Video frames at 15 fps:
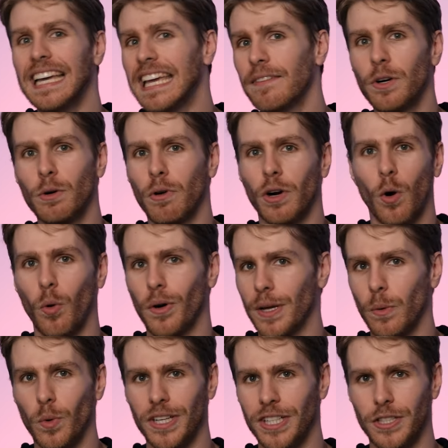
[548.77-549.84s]
Even a
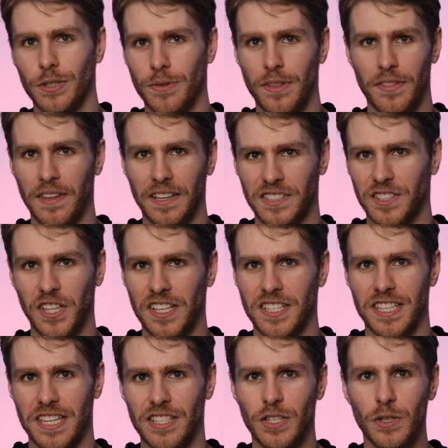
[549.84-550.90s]
recording wouldn't do the thing
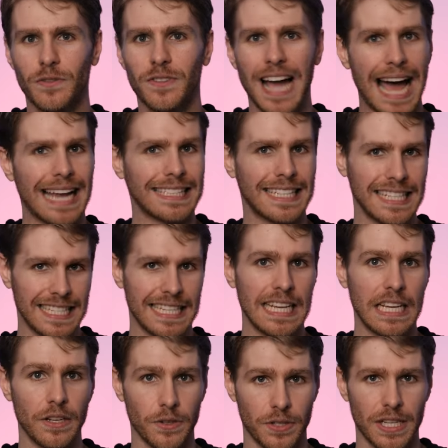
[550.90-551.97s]
justice. You've got to see
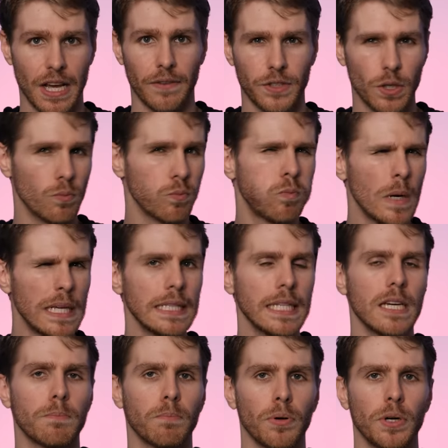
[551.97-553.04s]
it yourself to
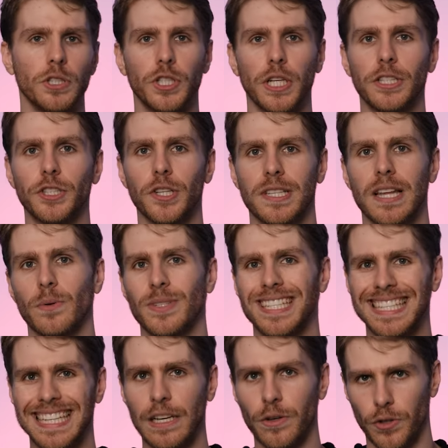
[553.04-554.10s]
really appreciate just how
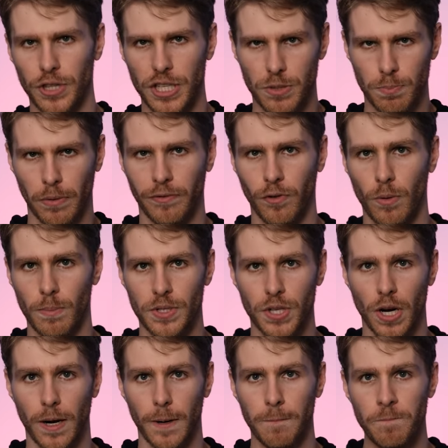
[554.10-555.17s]
skilled these performers
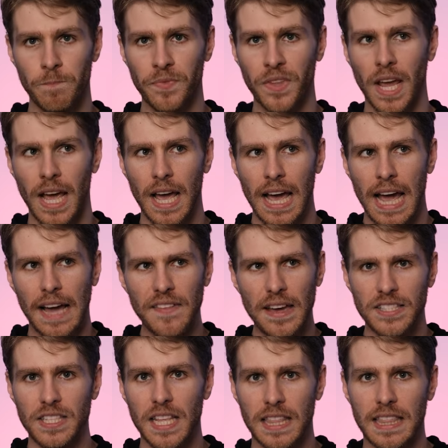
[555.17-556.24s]
are. And
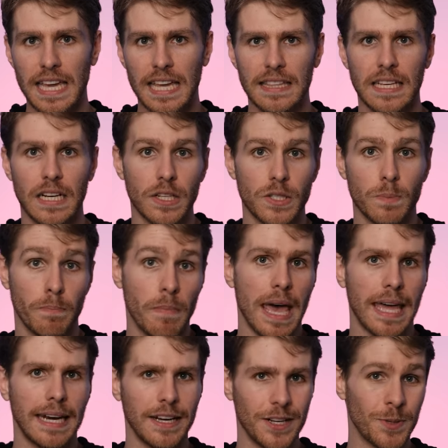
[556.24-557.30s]
that's the thing that us
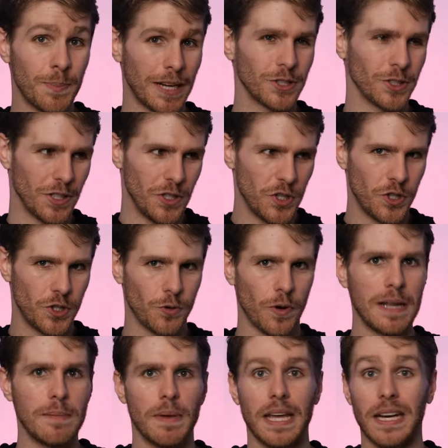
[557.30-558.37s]
men, and especially
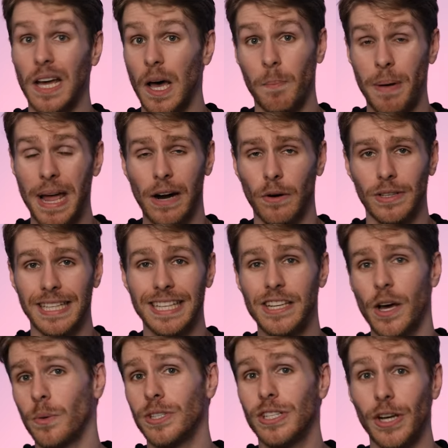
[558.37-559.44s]
straight men, apparently
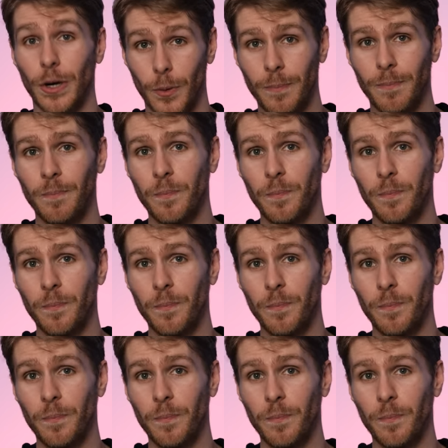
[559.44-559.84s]
don't do.